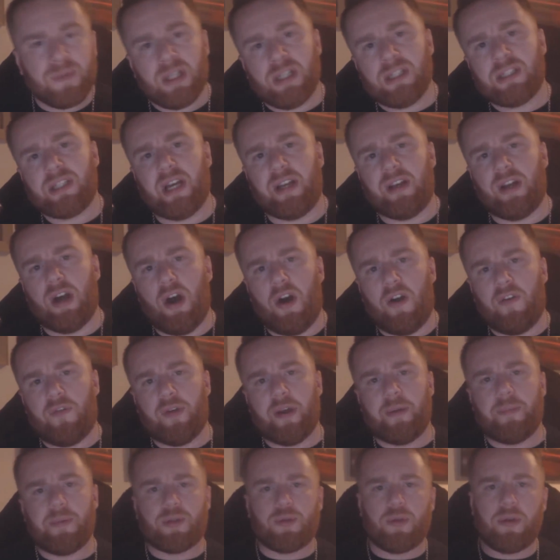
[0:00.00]
It's kind of
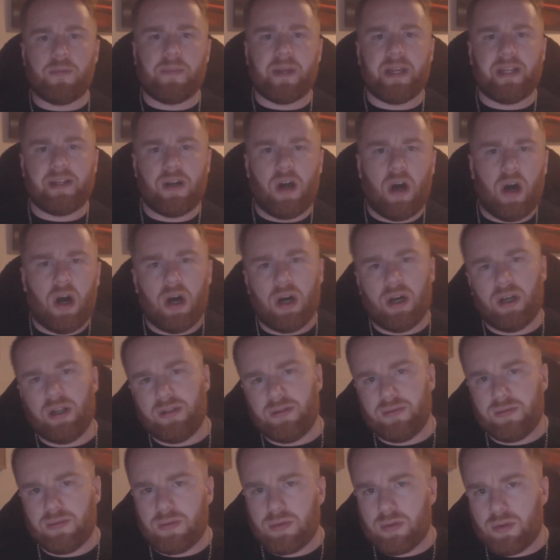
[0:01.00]
halfway between being hot
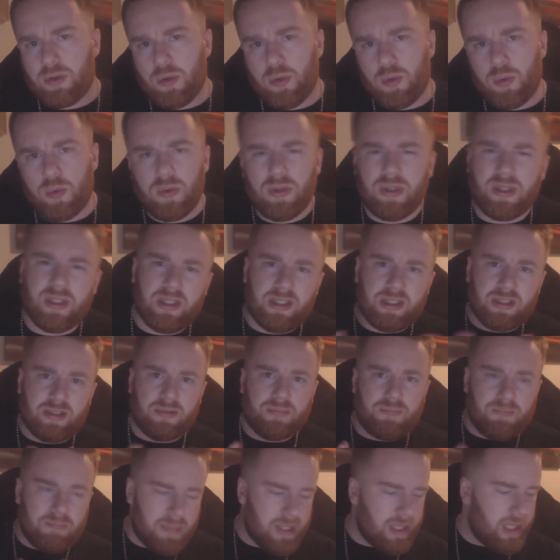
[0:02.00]
and cool.
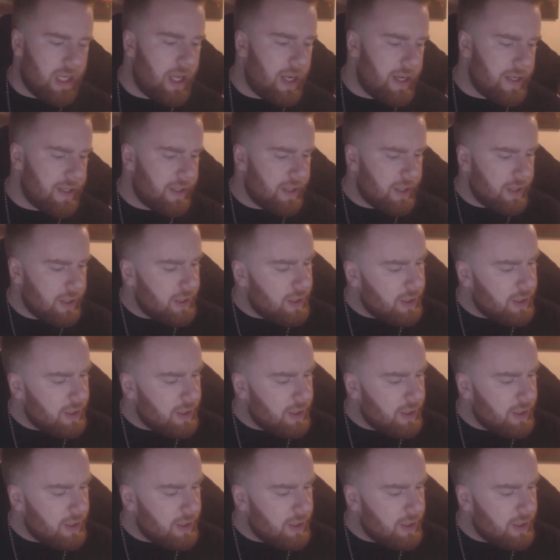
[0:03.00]
It's midline.